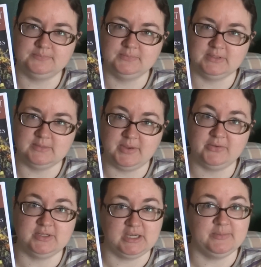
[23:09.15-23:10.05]
it's
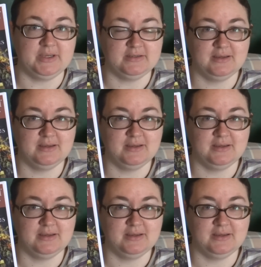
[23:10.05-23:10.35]
about time I,